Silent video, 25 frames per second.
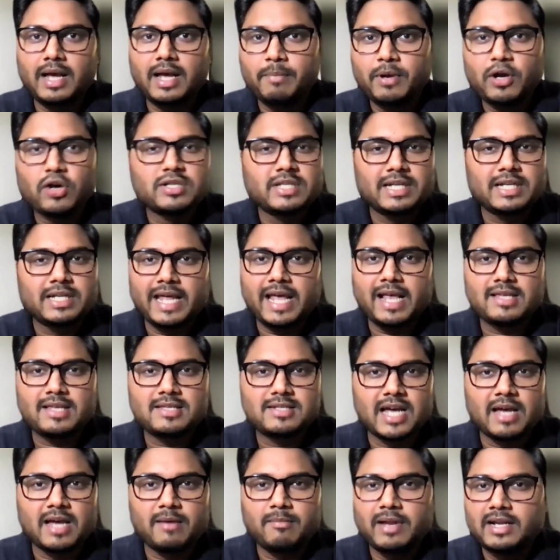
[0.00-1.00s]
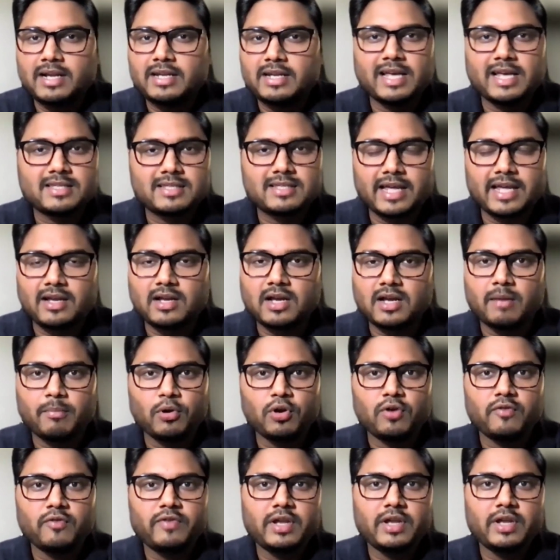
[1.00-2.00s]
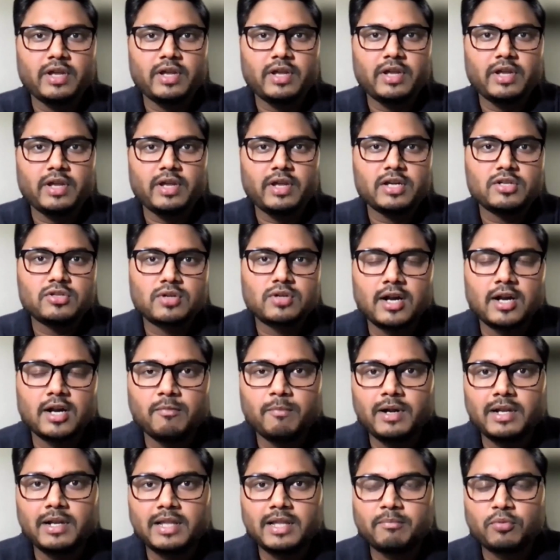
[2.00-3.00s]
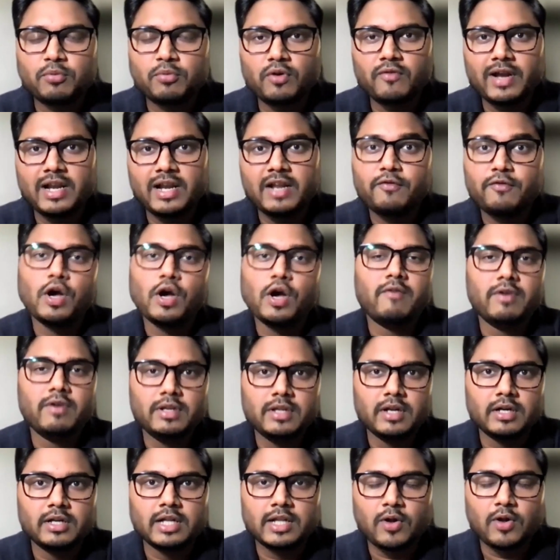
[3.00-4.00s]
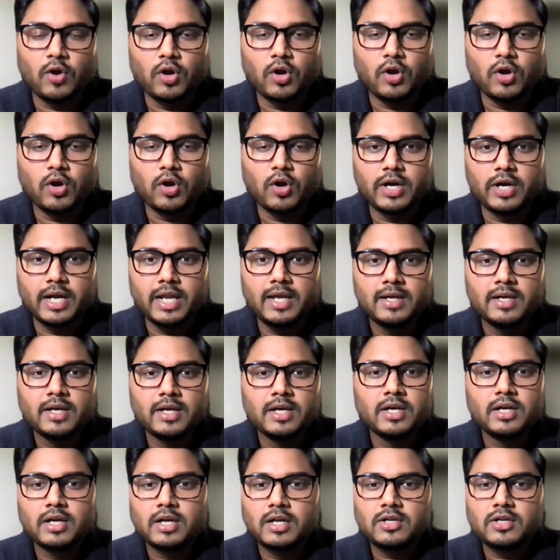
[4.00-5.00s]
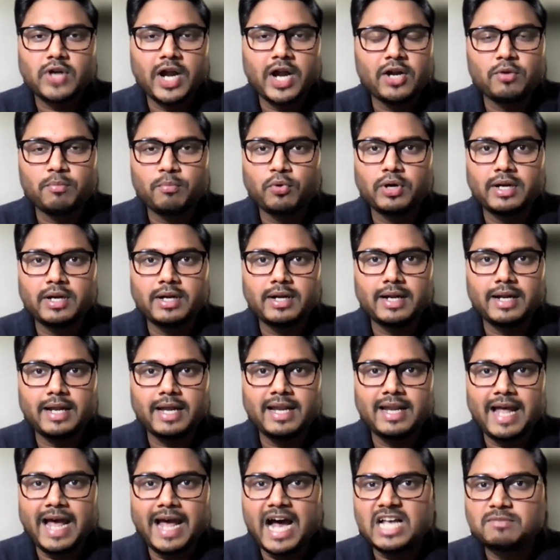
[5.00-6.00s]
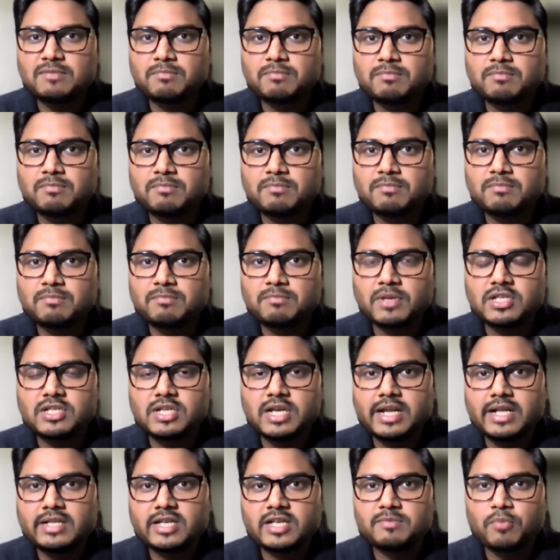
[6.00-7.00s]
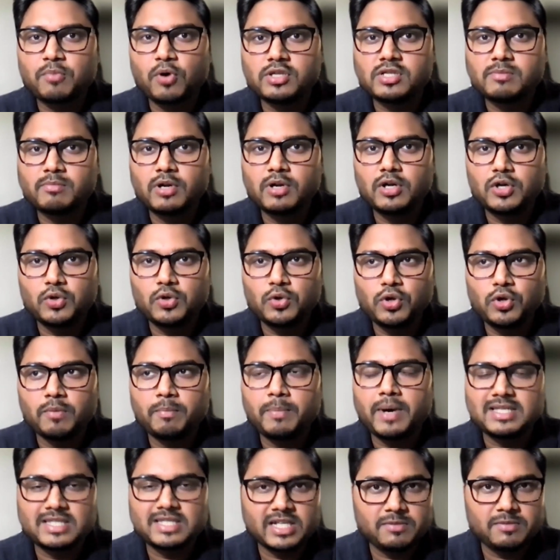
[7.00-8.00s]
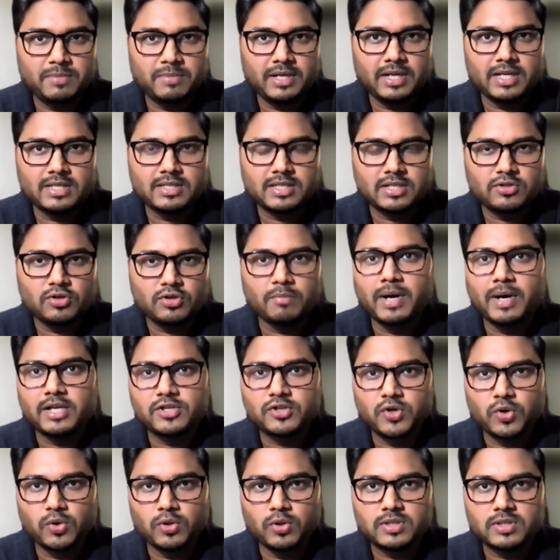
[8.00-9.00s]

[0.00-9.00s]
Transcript: because it takes time. It takes like a couple of years to kind of build that profile if you haven't done that already. Try to put in as much details as possible to your past experiences, your past roles,